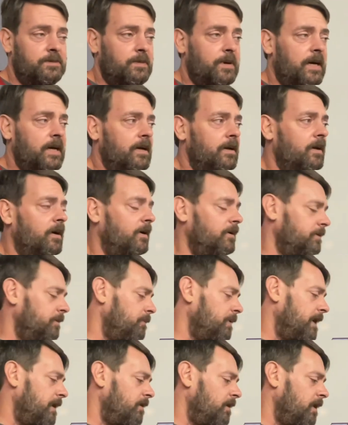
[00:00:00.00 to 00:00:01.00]
by how long the
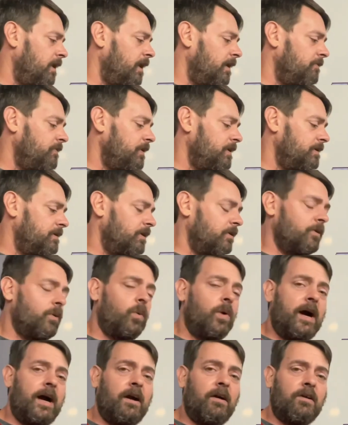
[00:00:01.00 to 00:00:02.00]
battery life is on the
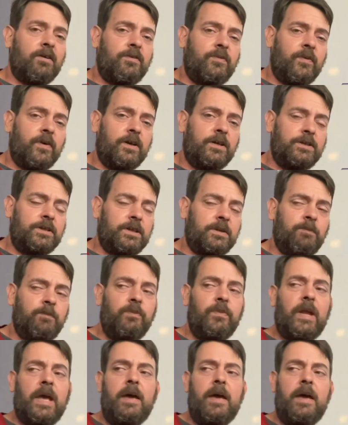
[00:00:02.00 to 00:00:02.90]
wireless version.